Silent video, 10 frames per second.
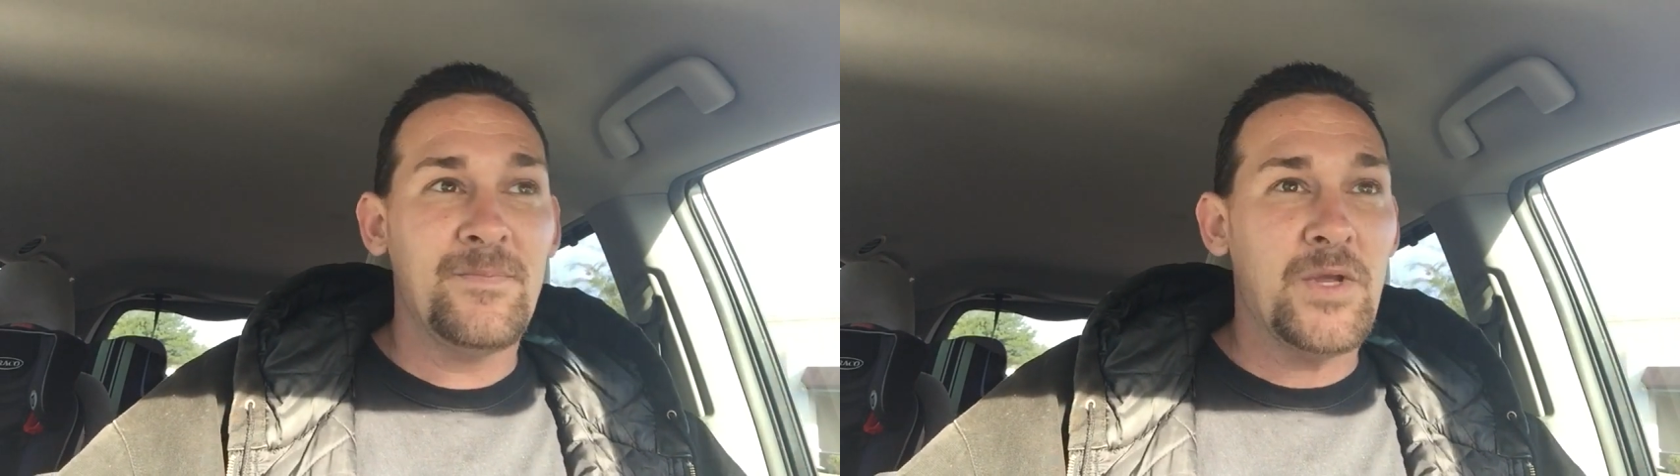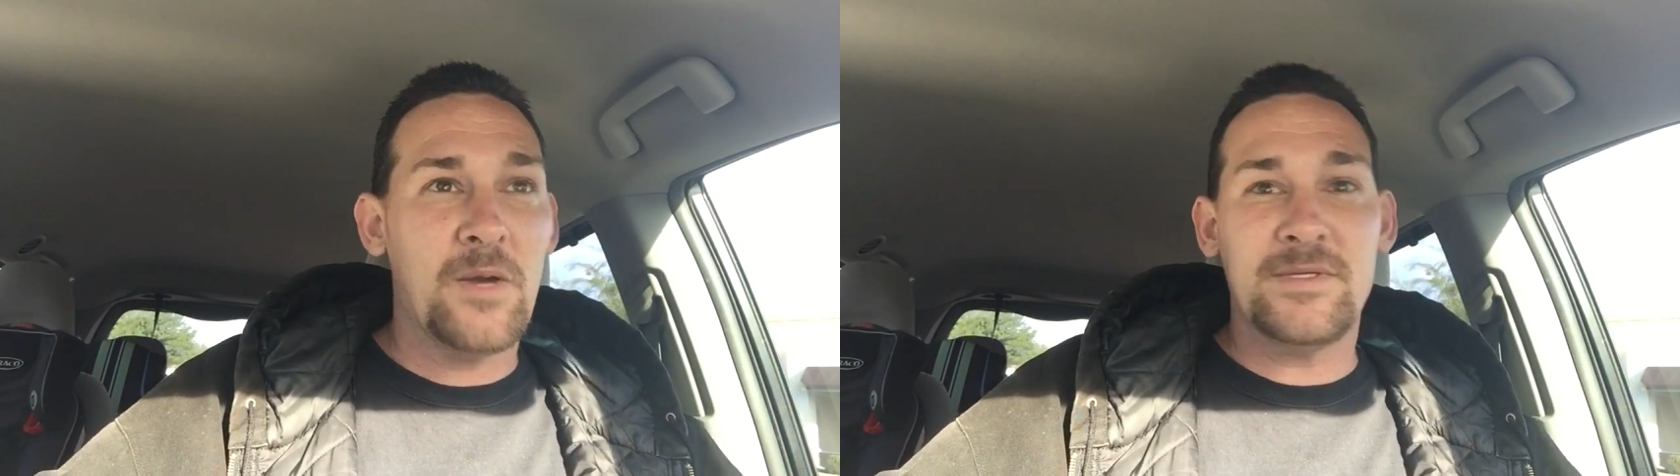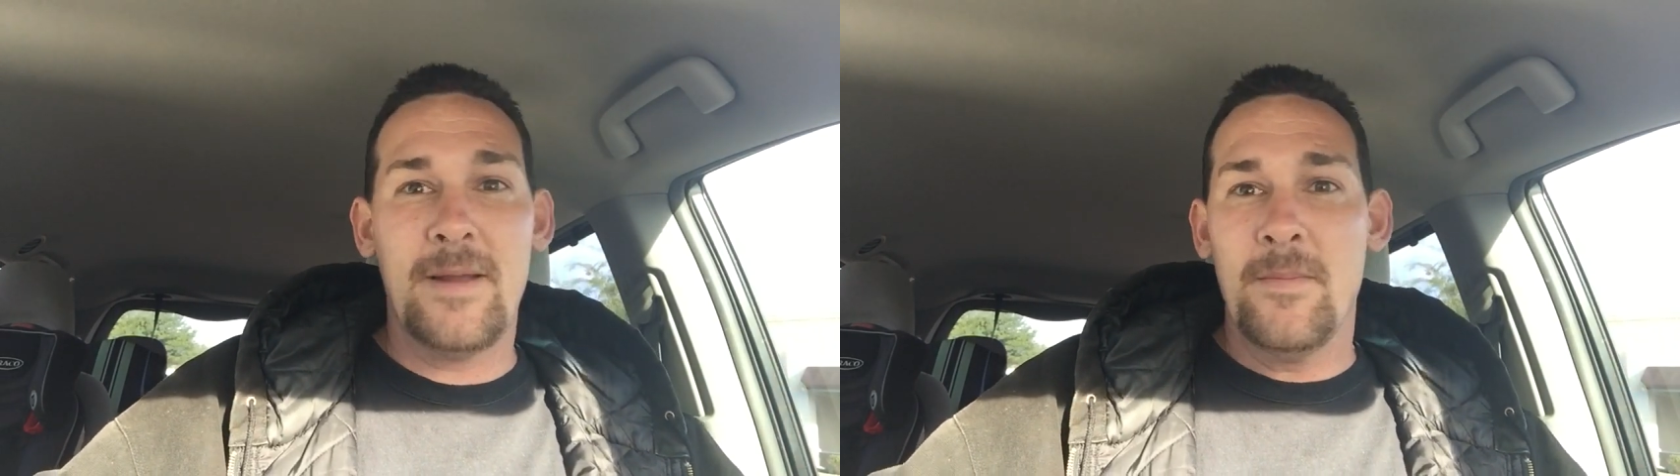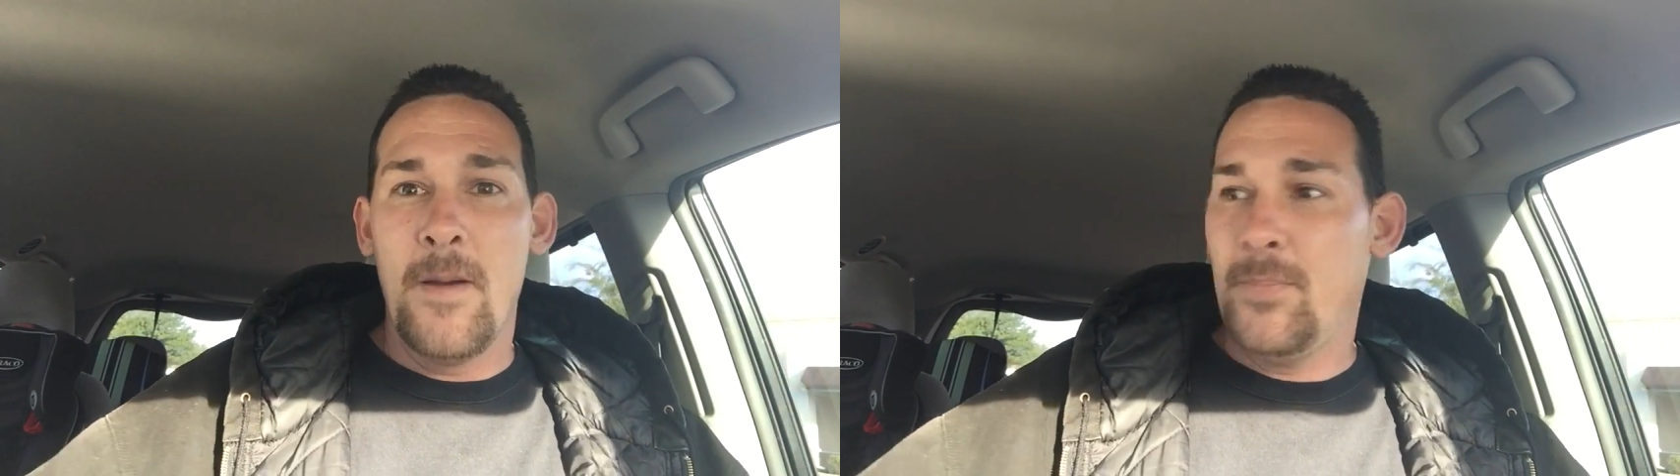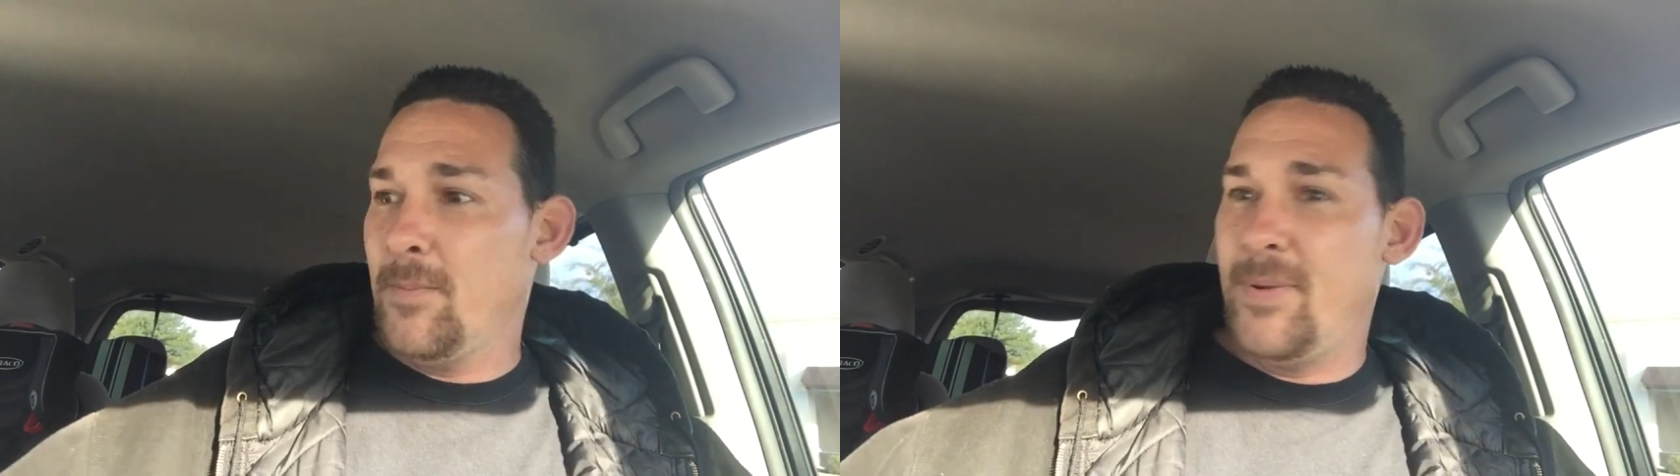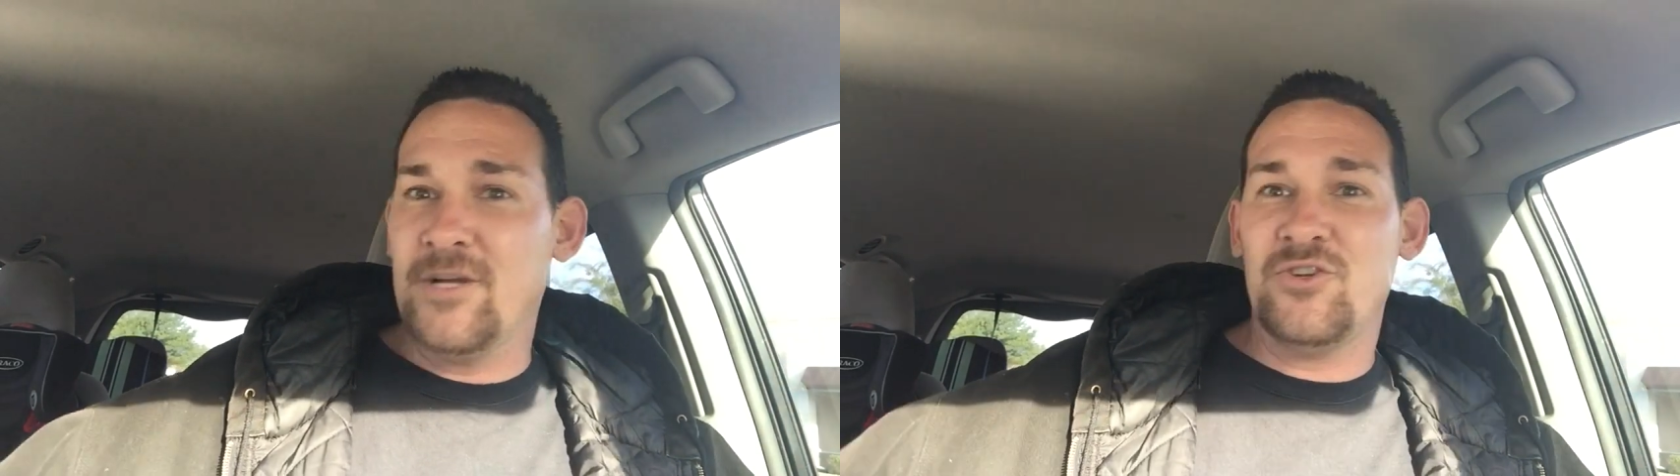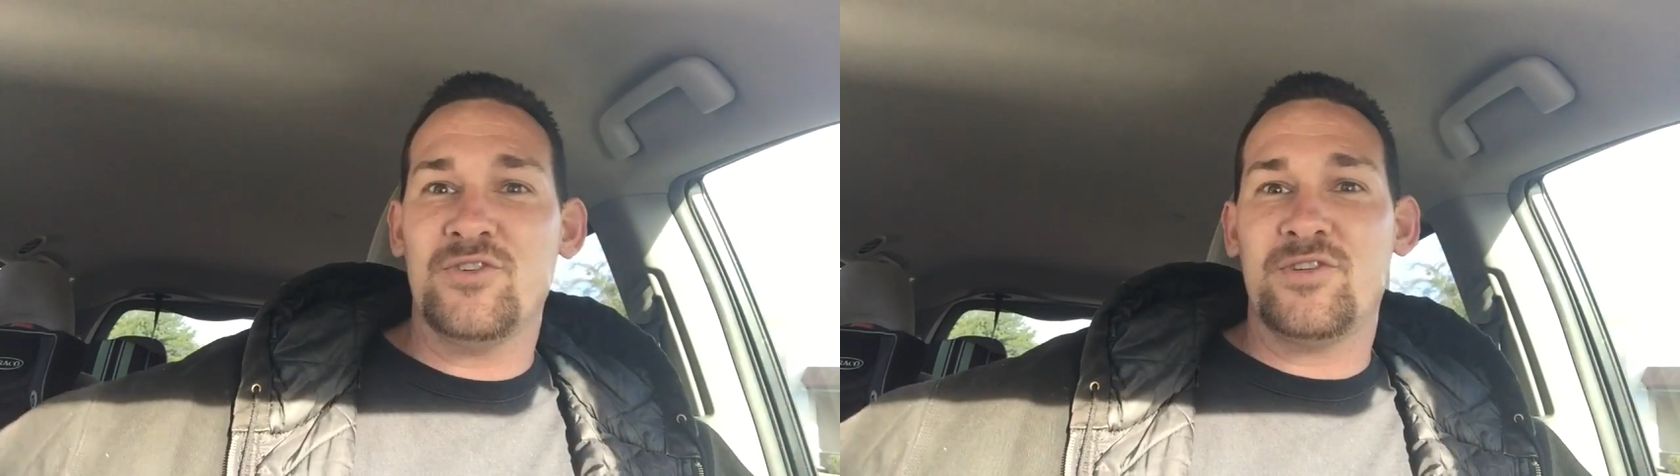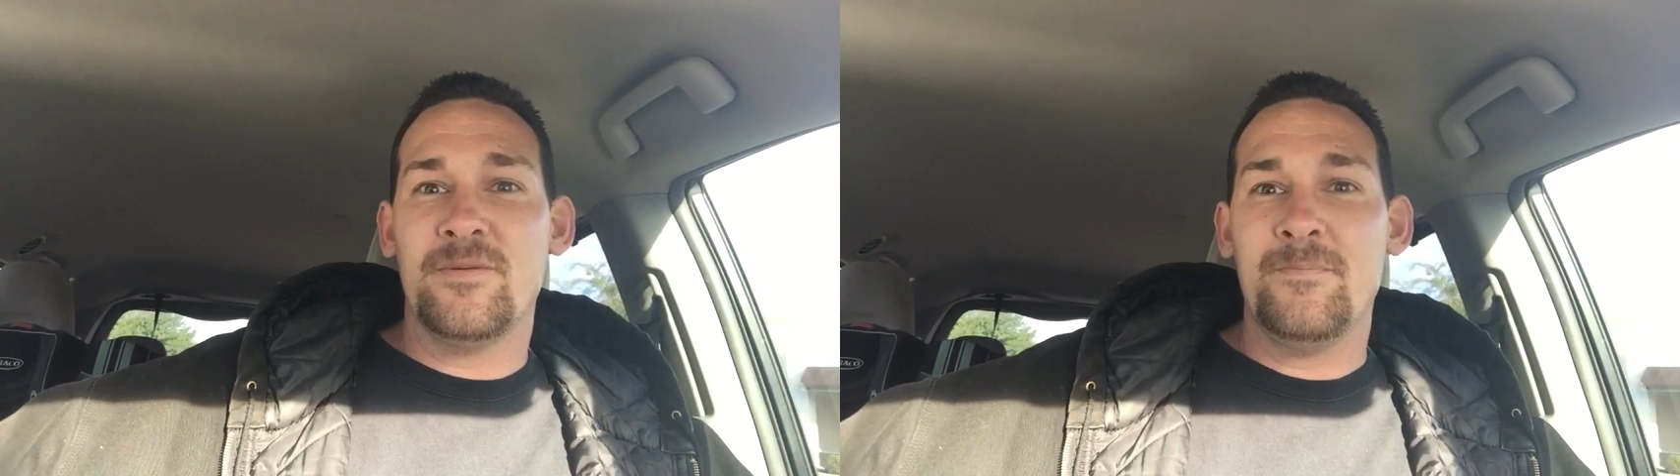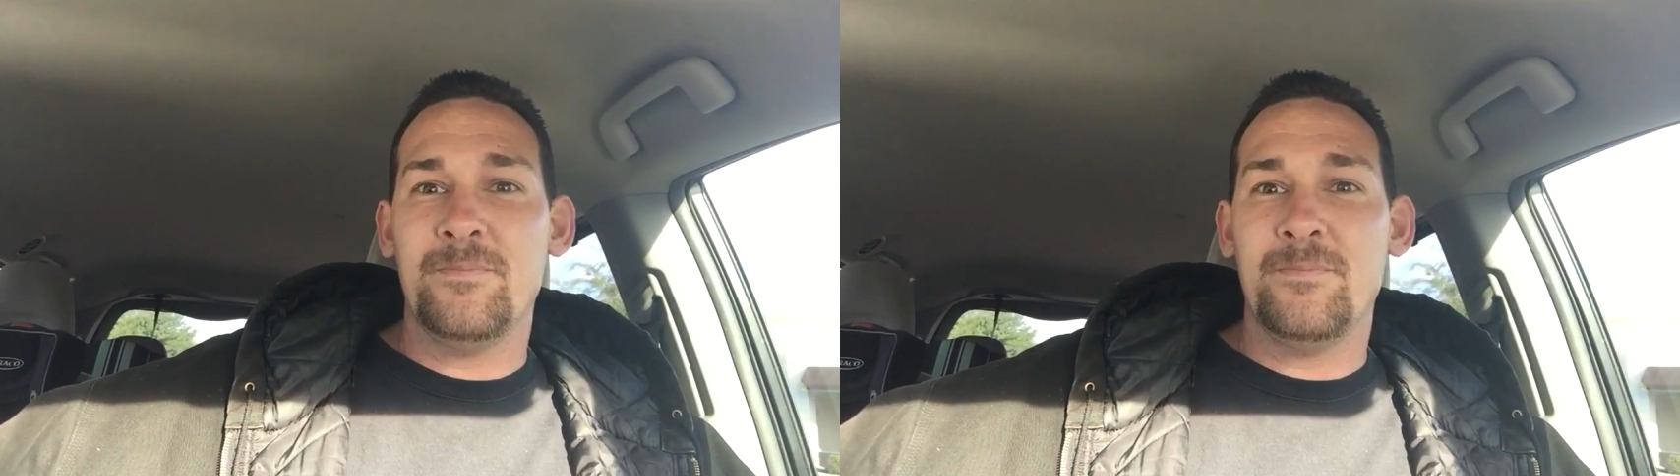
You know what I'm saying? Put pictures,